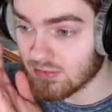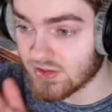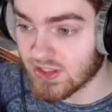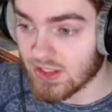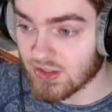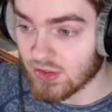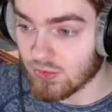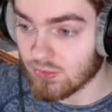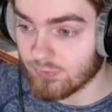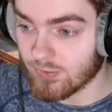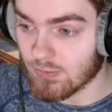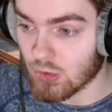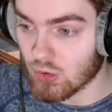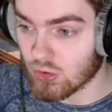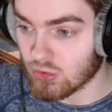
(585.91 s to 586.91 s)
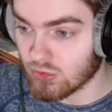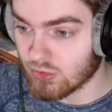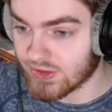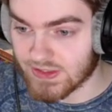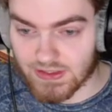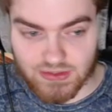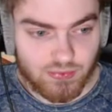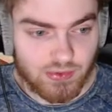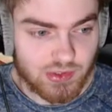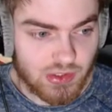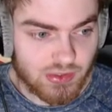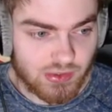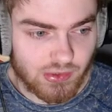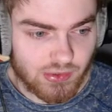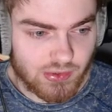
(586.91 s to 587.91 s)
Stay tuned for more Assassin's Creed
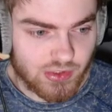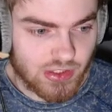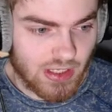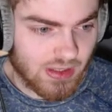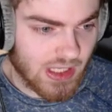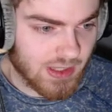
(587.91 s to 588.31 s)
content on the channel.